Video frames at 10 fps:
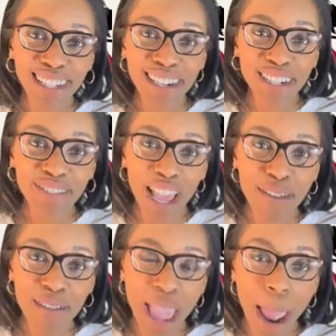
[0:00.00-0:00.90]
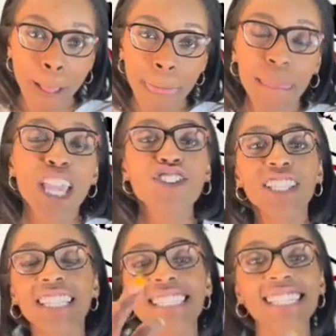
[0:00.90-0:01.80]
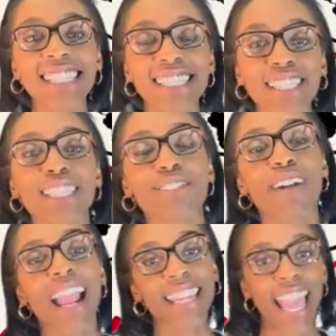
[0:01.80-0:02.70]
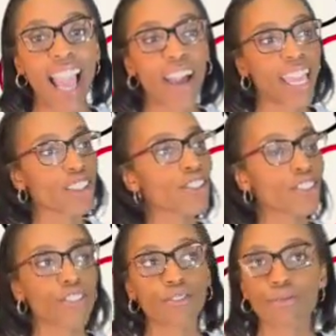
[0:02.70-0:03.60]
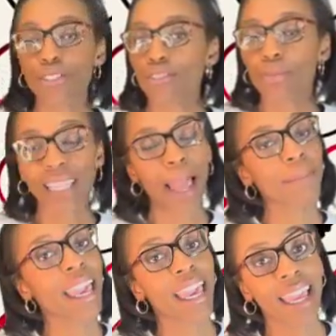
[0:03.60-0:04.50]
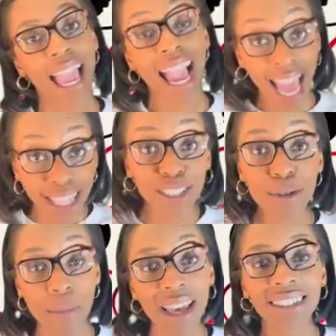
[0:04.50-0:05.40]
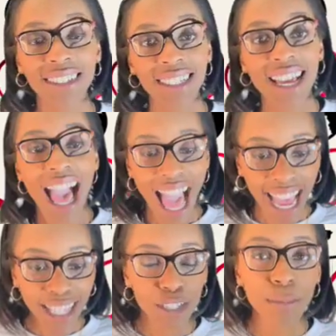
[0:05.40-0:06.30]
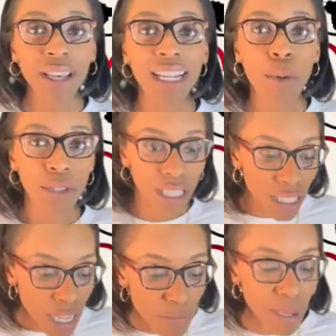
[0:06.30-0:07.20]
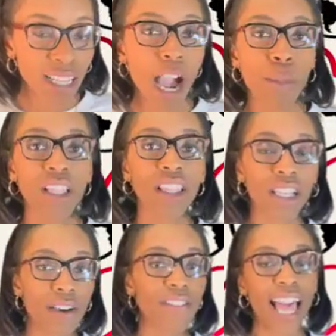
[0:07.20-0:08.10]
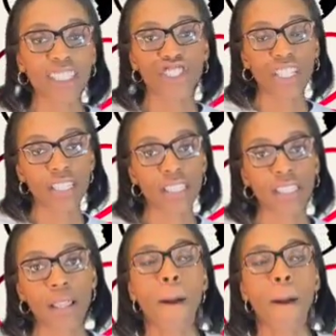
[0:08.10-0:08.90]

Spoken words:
love. Amen. You're listening to this right now, and you've been like, man, I got to do better. I got to do better. I want to love better. I want to love like Jesus.